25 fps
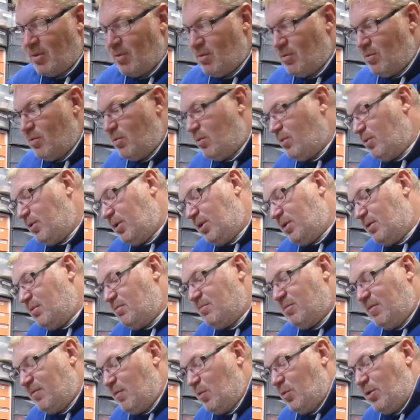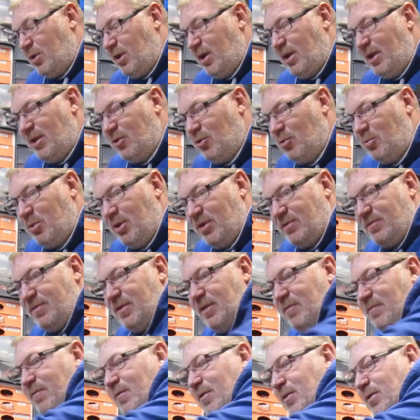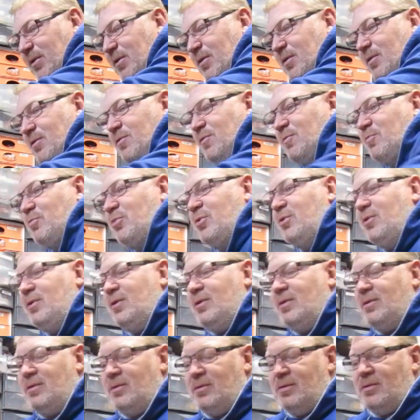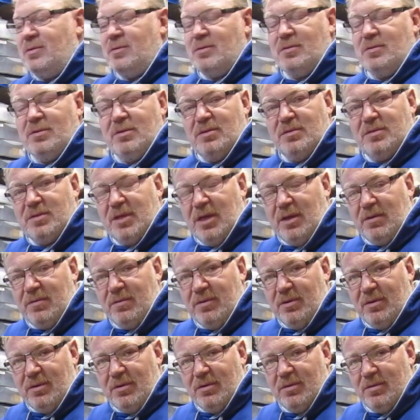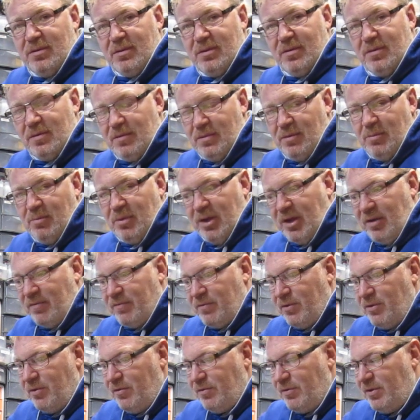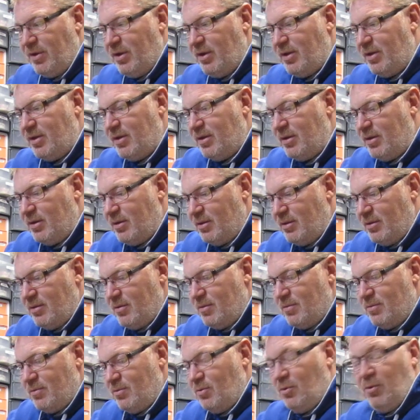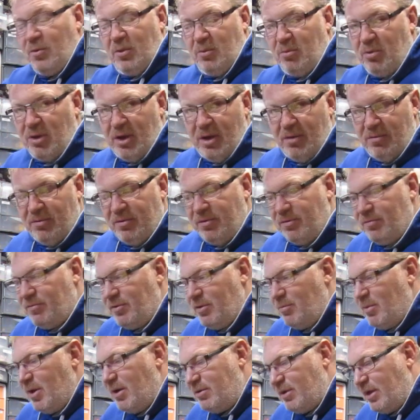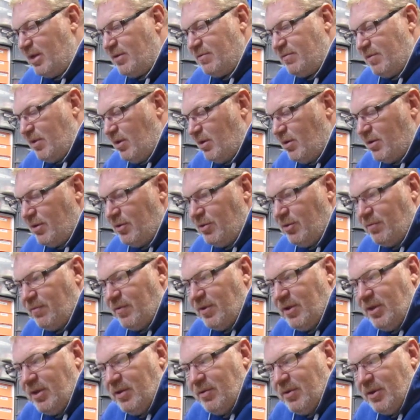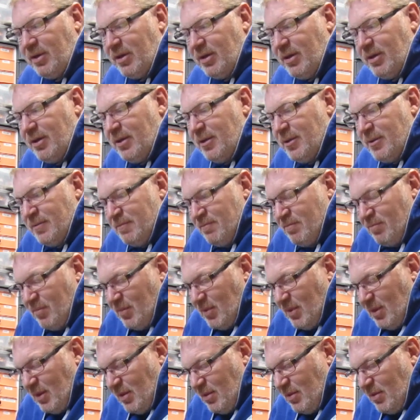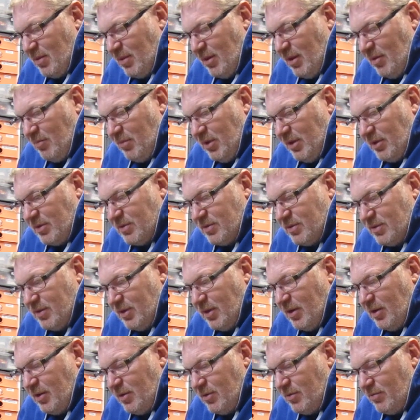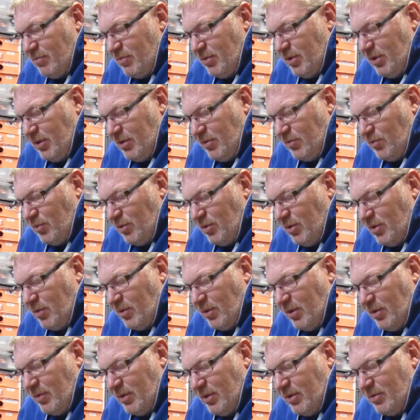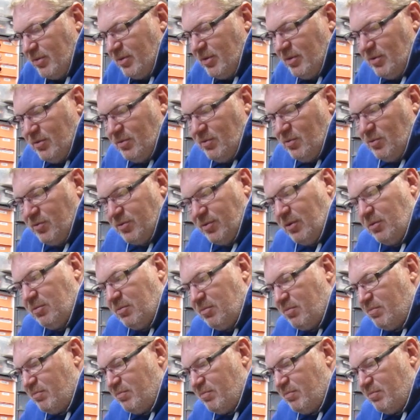Or you can, if you want it a little bit stiffer, you can just put a Secret, the black version in it, or the brown, doesn't really matter, it gets darkened off anyway. That mix really does work quite well, and you also